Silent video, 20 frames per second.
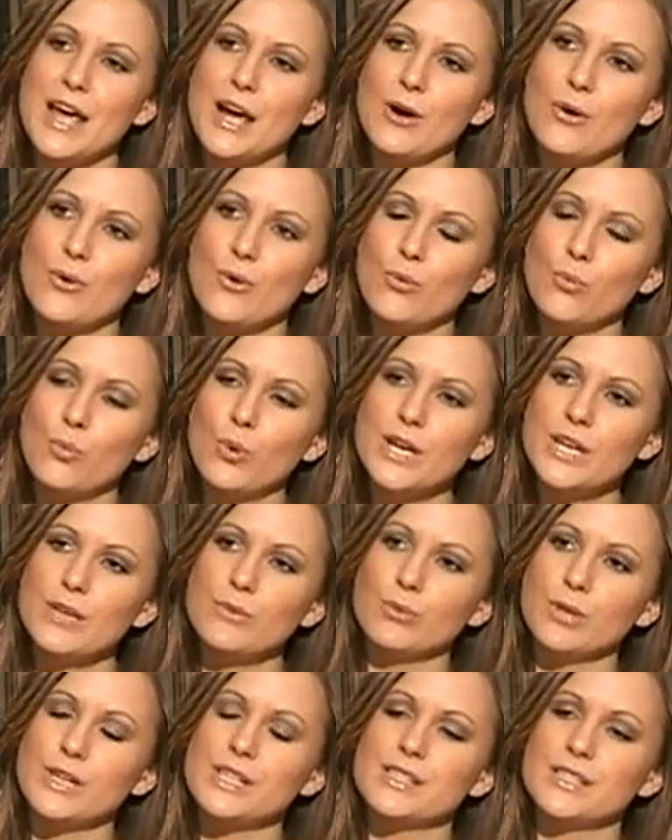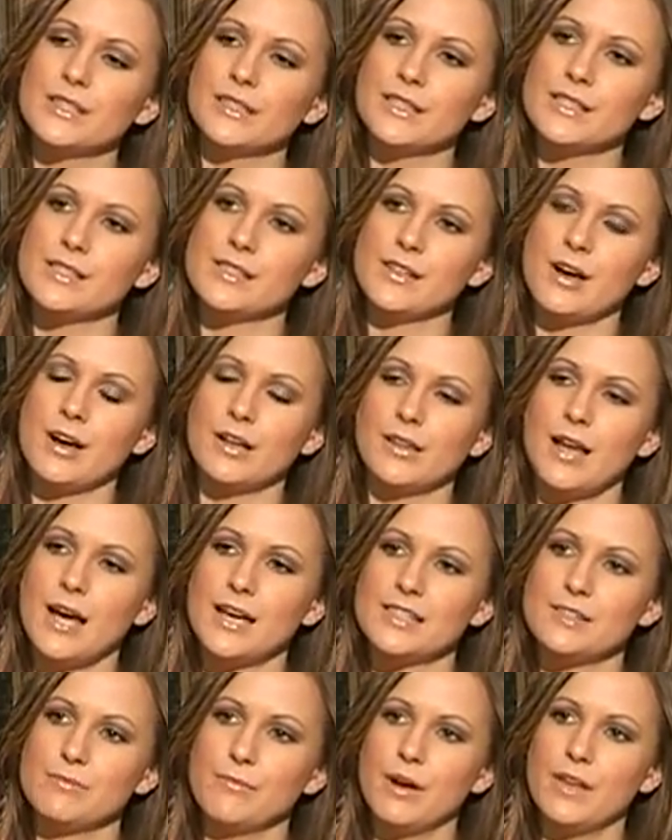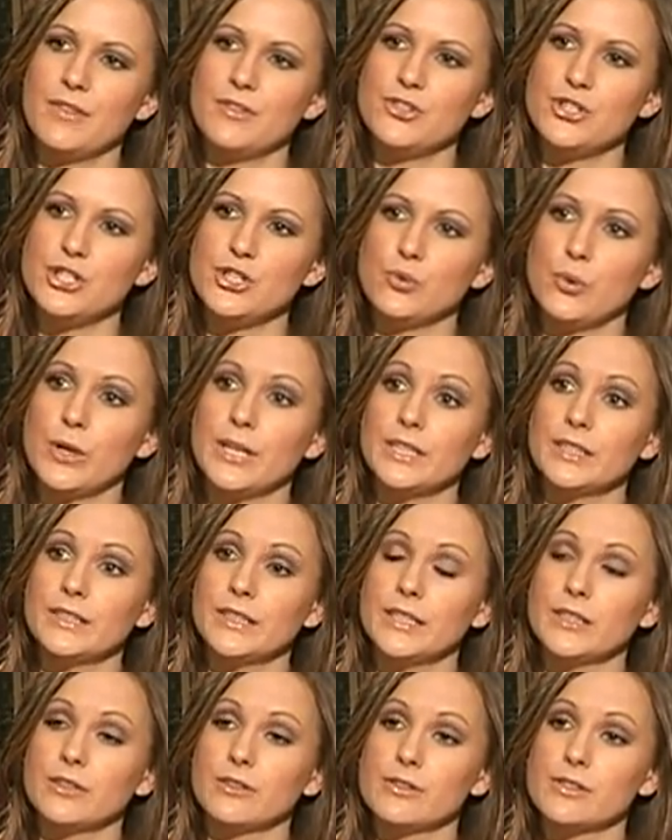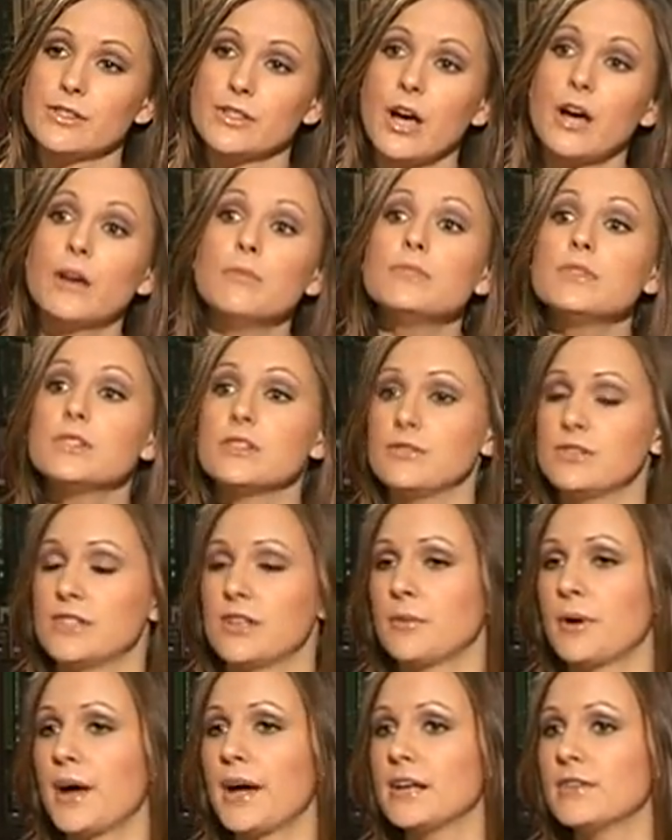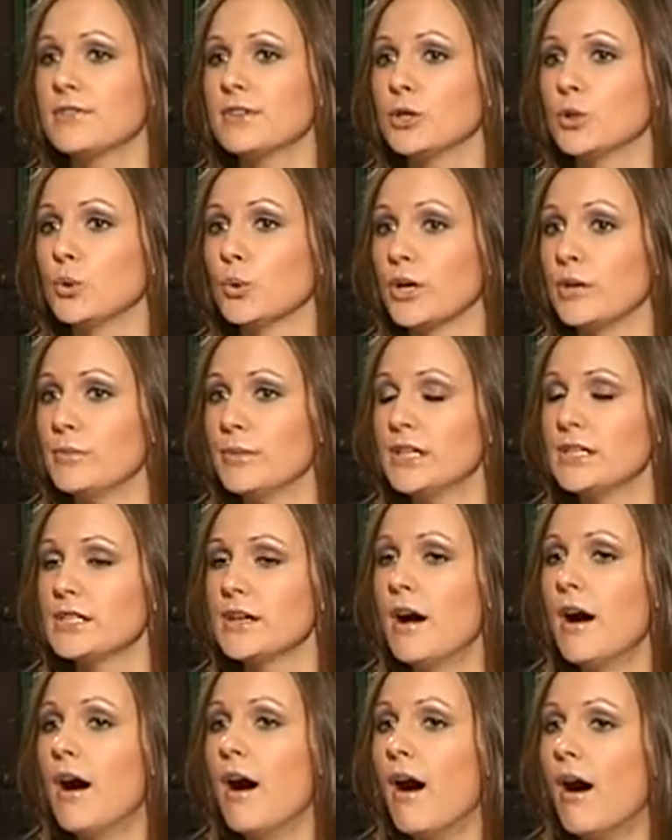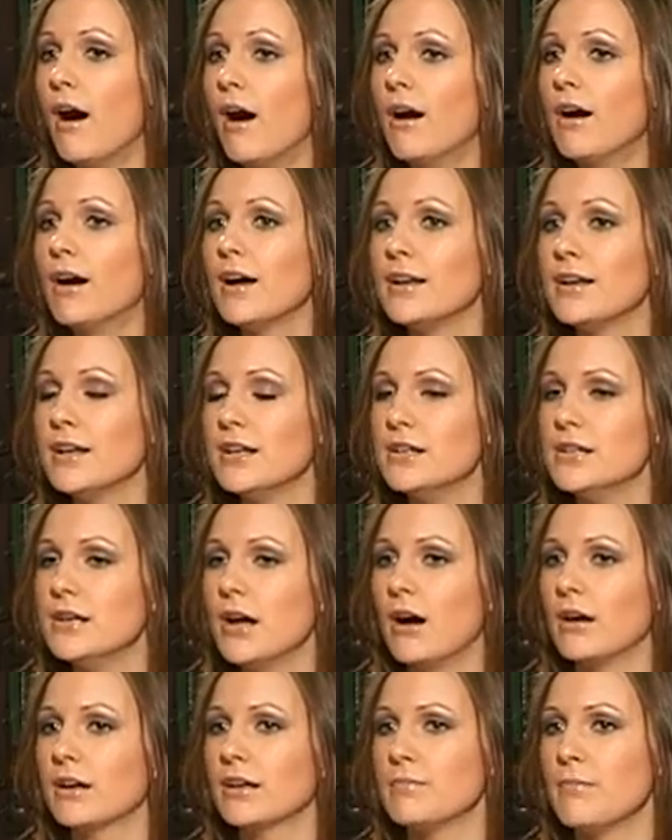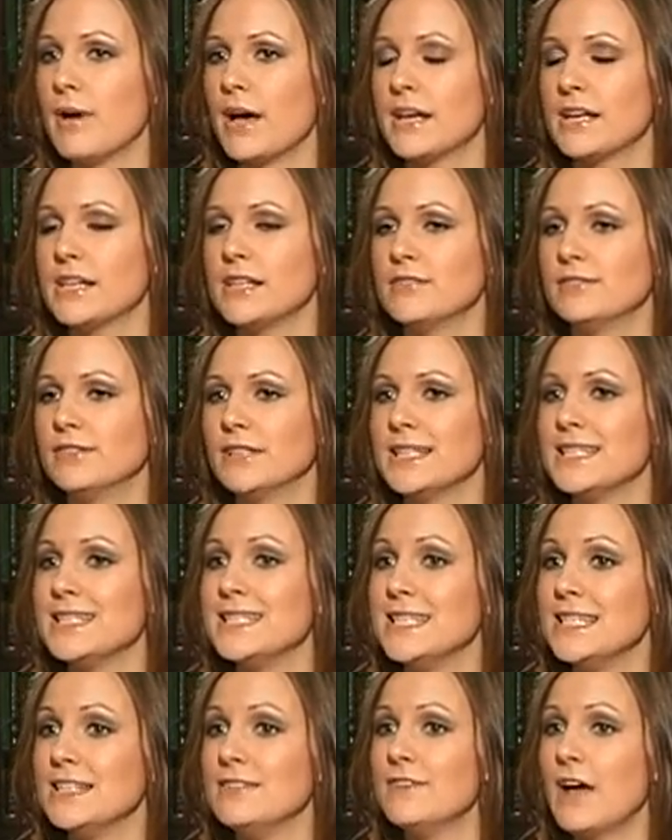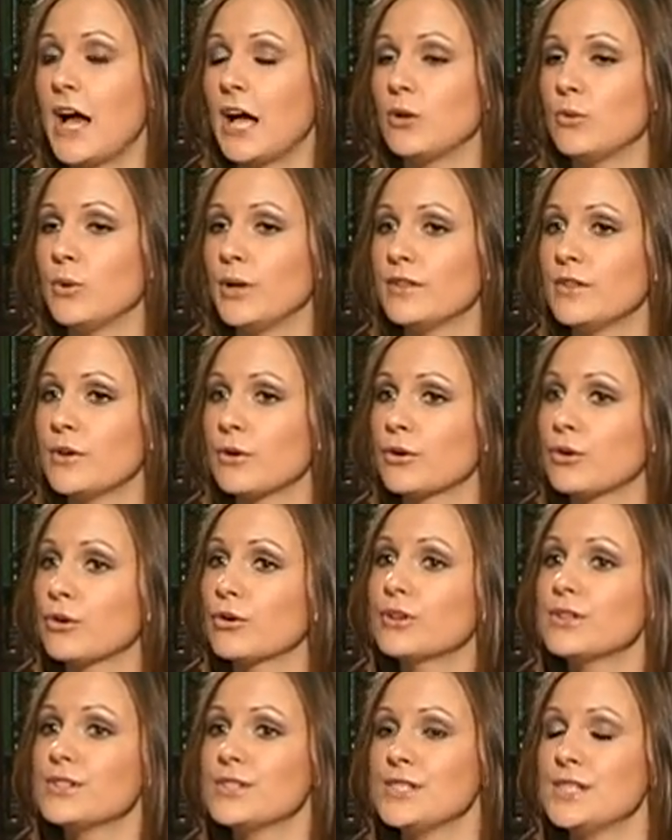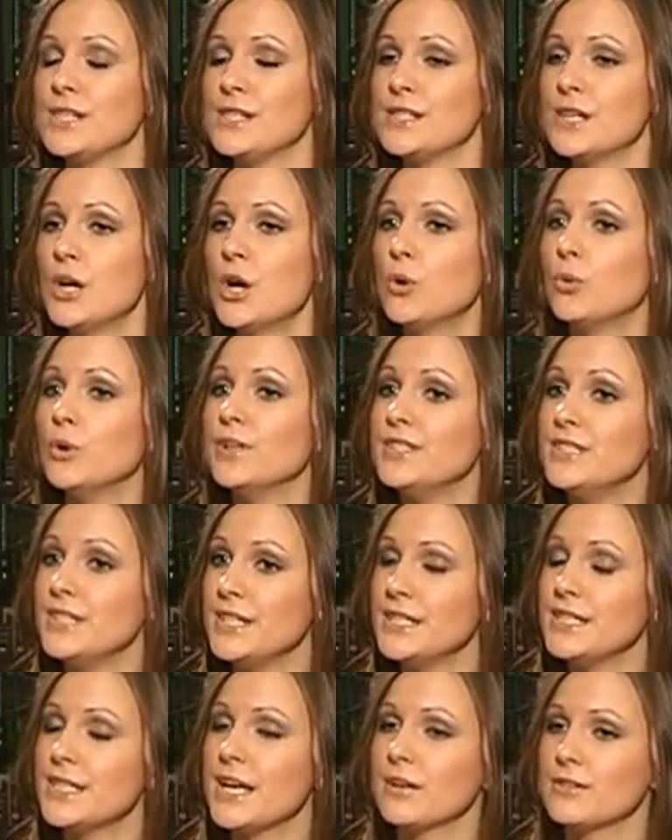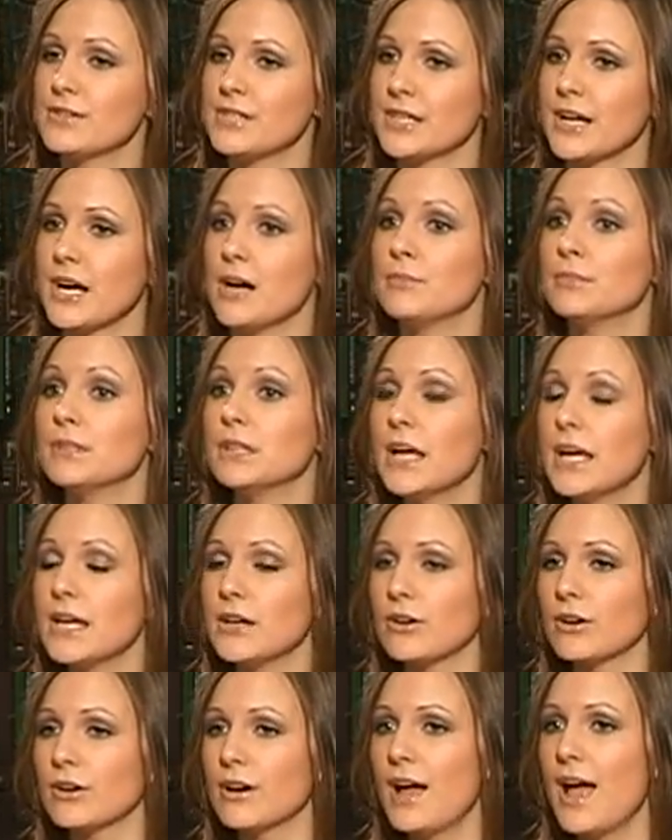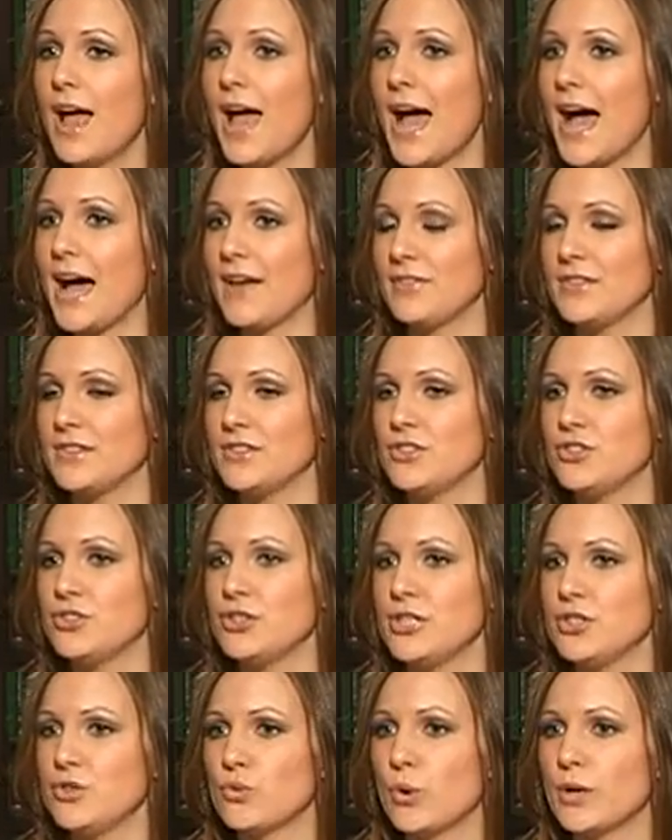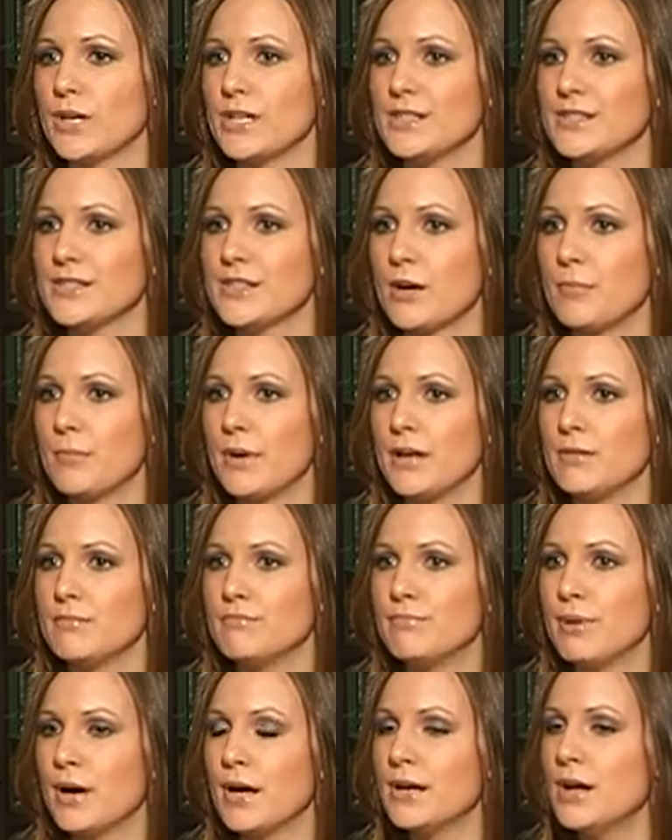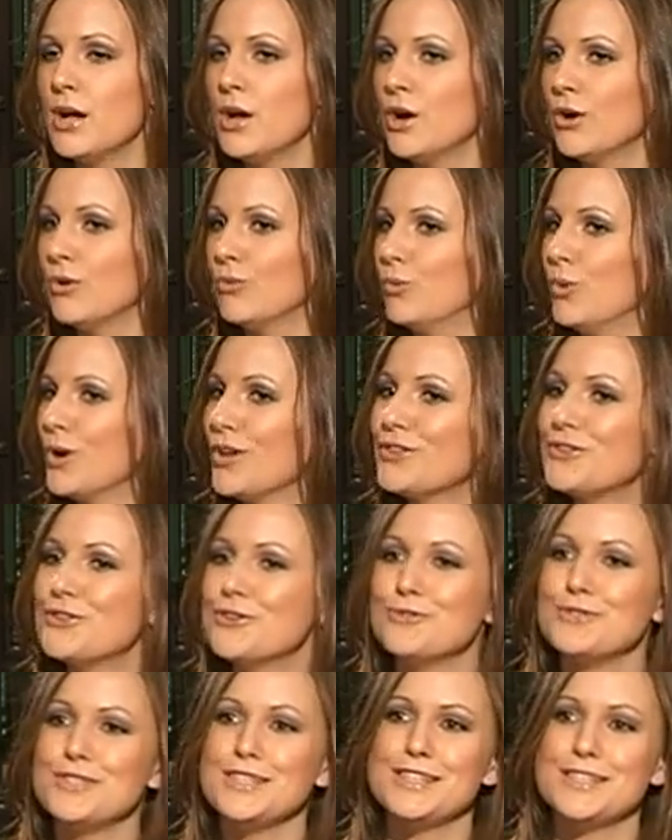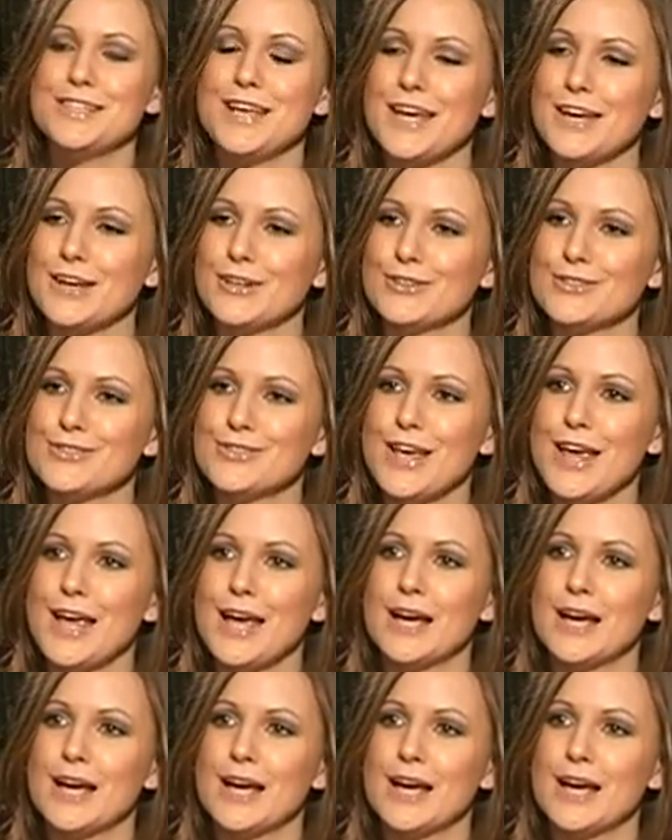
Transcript: Now, we recently saw last month G20 leaders come to some kind of an agreement on not competitively devaluing their currencies, with details to come later at this G20 summit. But with no details